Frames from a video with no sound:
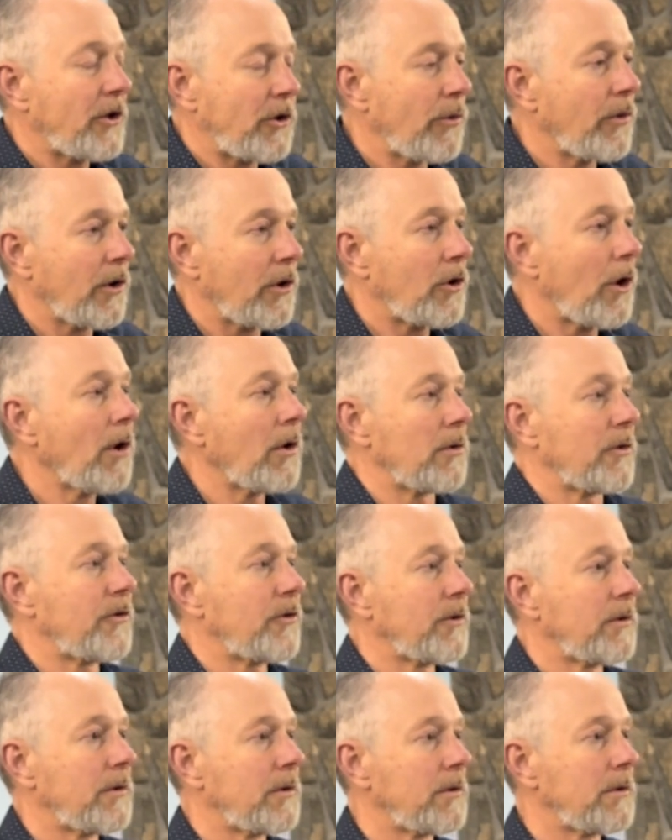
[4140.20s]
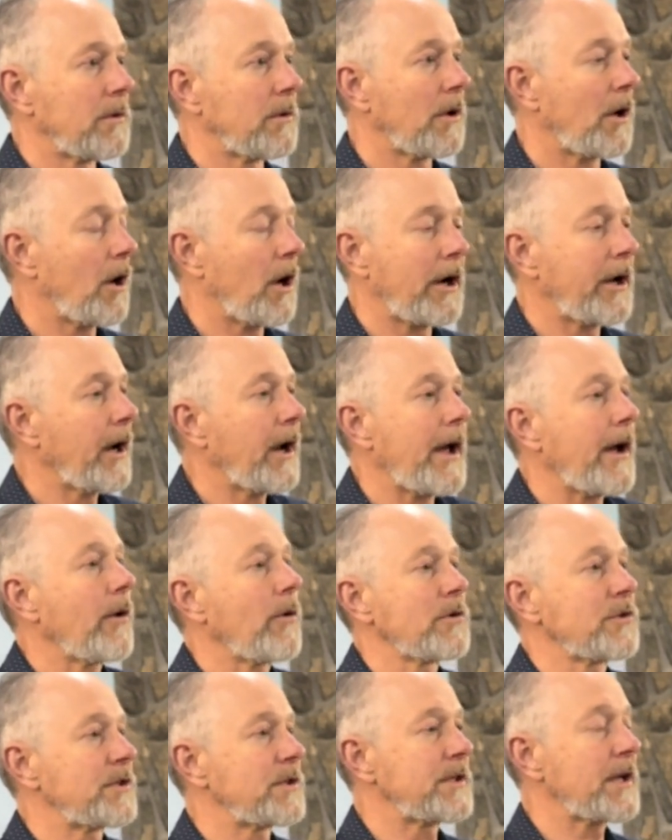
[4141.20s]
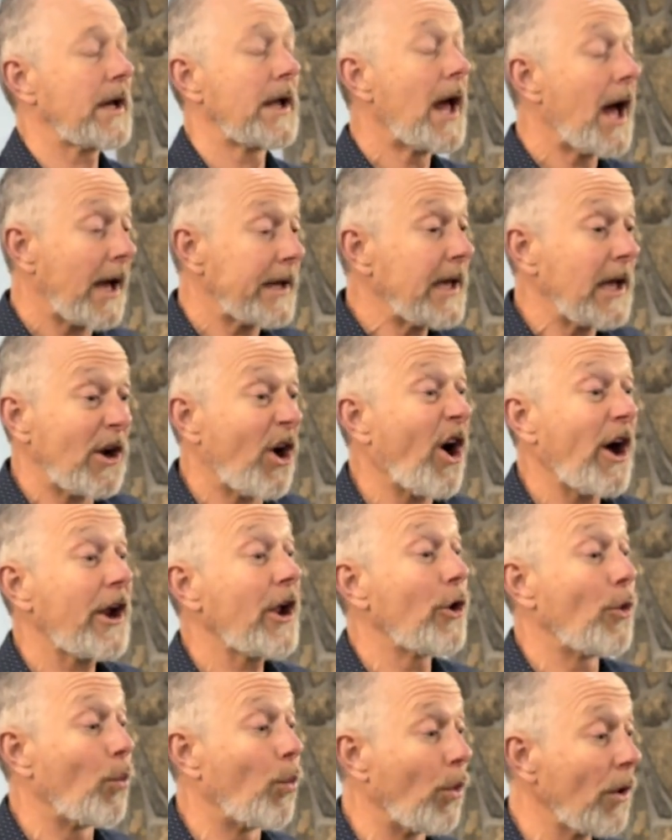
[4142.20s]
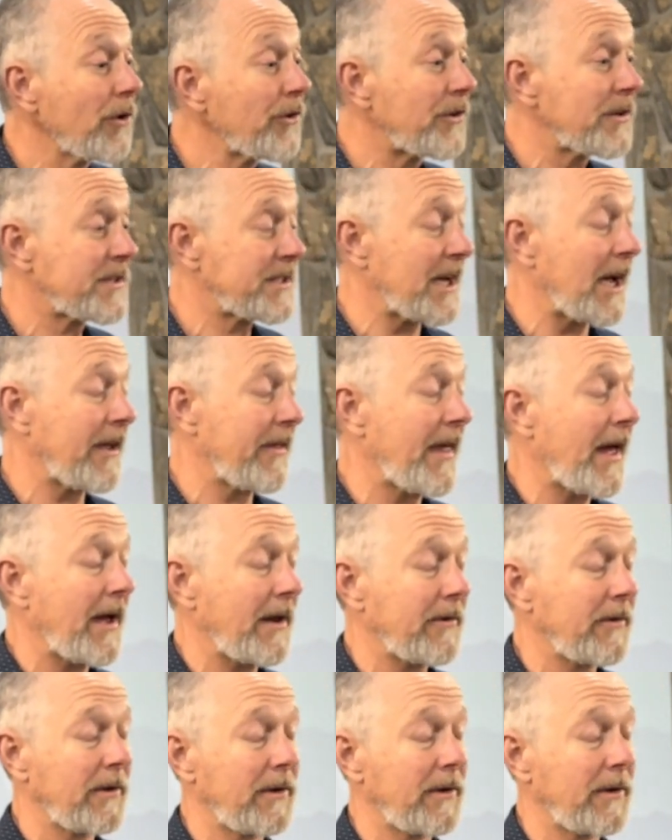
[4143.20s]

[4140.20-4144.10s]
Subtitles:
You're in a cult. I don't know how else to say it. Again, I don't want to say that.